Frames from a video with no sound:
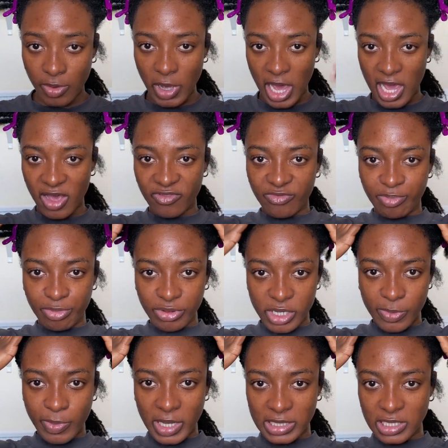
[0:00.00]
I have
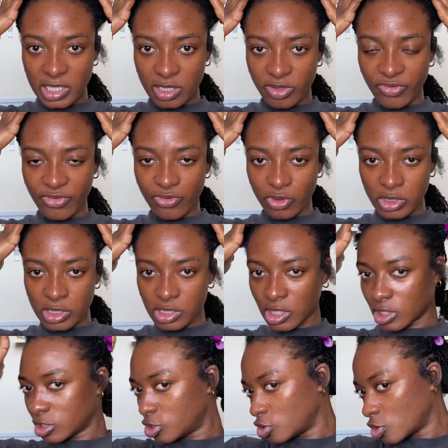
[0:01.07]
pre-parted the front
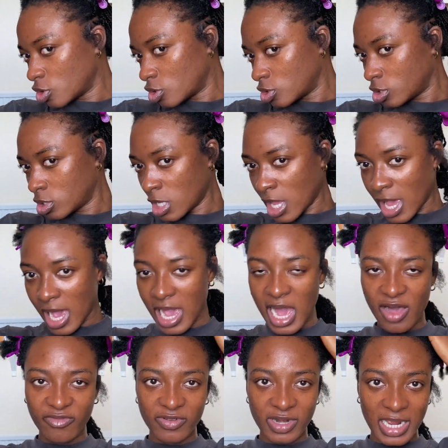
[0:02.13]
section. I
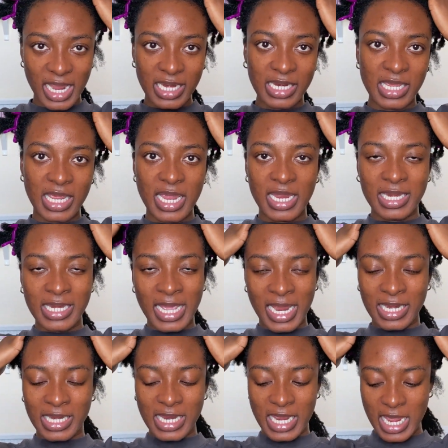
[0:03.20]
have 9 here,
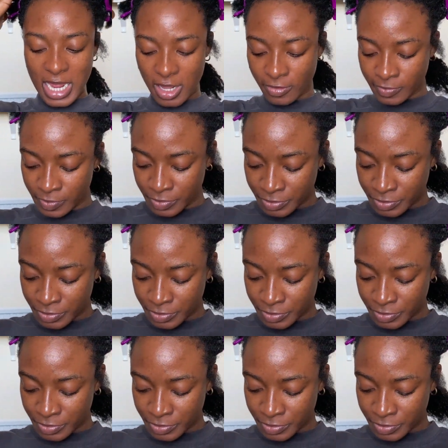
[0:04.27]
9 here.